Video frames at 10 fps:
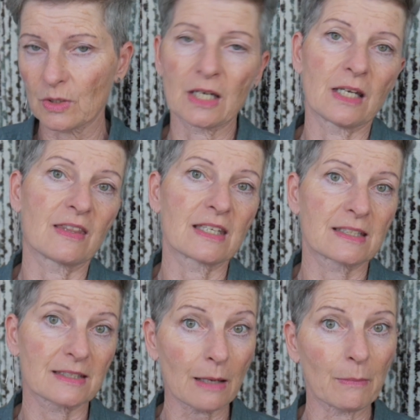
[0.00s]
and in the
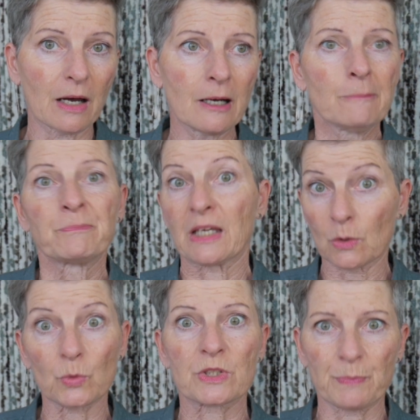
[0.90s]
summer it
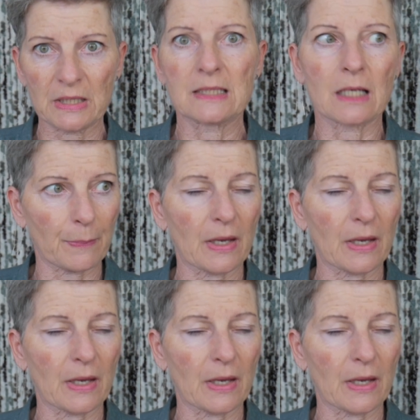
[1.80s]
all speeds up